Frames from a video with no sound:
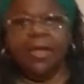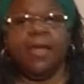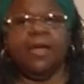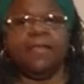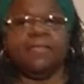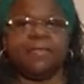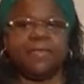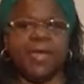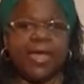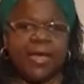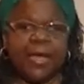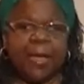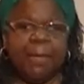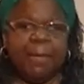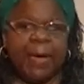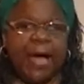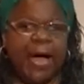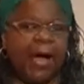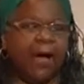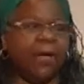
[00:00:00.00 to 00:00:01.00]
think
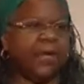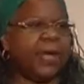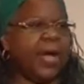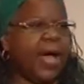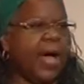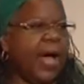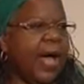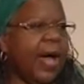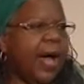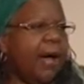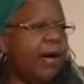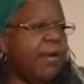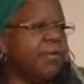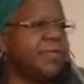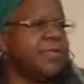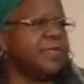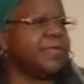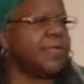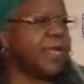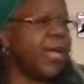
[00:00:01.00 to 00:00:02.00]
about how
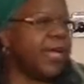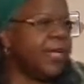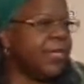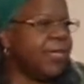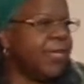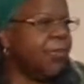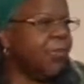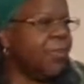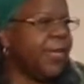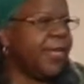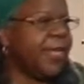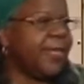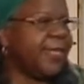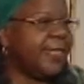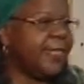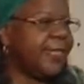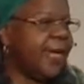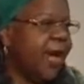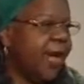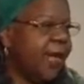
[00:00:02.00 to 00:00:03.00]
the study that we
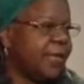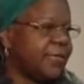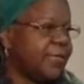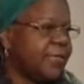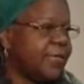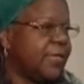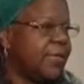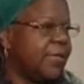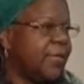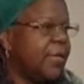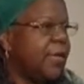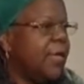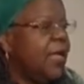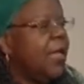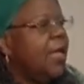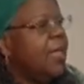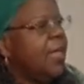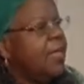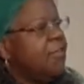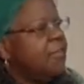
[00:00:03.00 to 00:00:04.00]
conduct
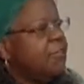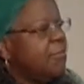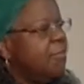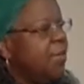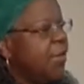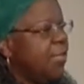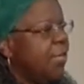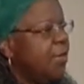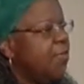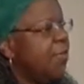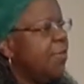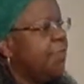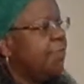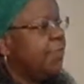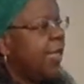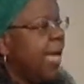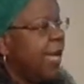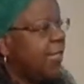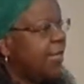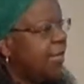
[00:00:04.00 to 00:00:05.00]
is really
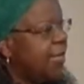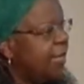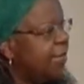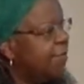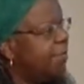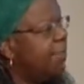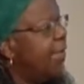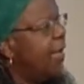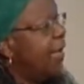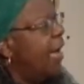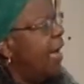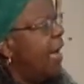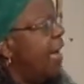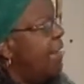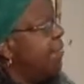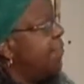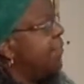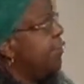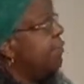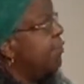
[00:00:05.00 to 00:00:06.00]
reflective
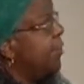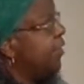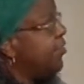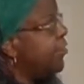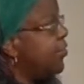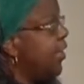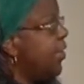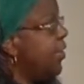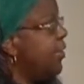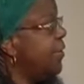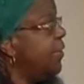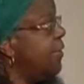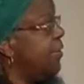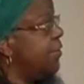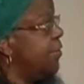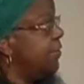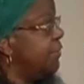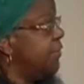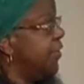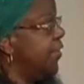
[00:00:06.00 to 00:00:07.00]
of the mission,
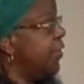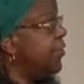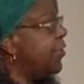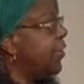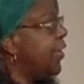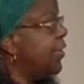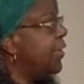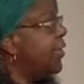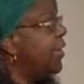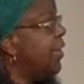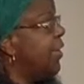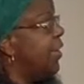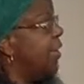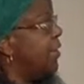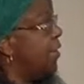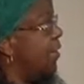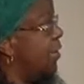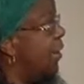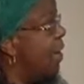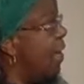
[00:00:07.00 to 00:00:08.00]
the vision,
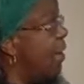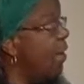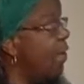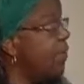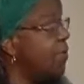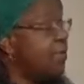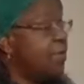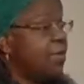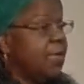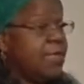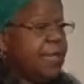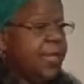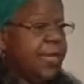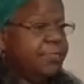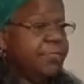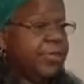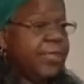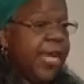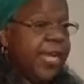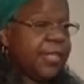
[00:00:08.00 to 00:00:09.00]
the goals, the
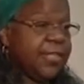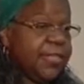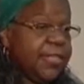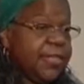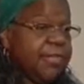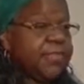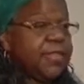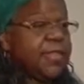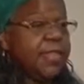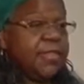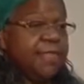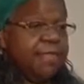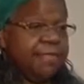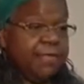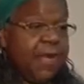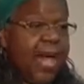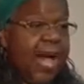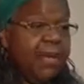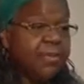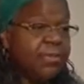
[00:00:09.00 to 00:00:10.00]
objectives, the
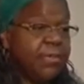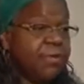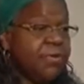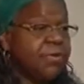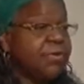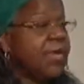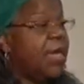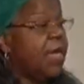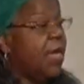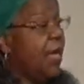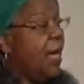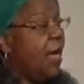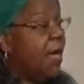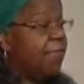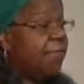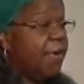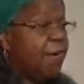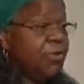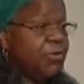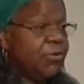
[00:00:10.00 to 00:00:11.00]
values
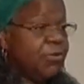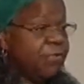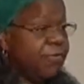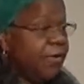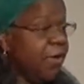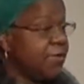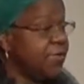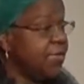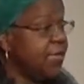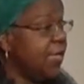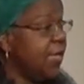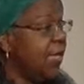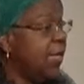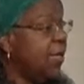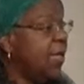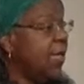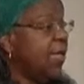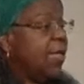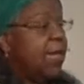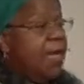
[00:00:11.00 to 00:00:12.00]
of our
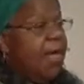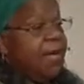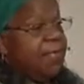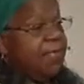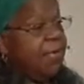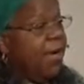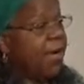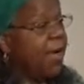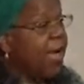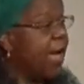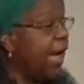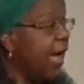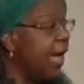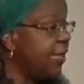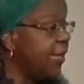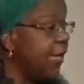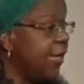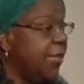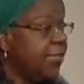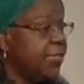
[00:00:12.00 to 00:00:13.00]
university, of our
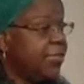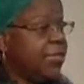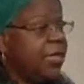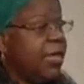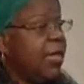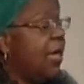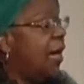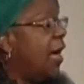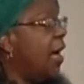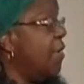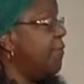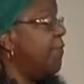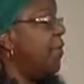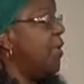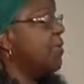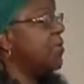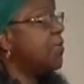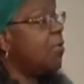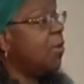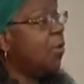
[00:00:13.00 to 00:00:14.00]
college, of
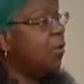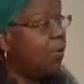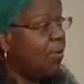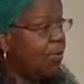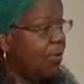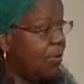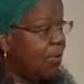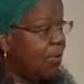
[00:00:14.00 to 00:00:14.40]
our school.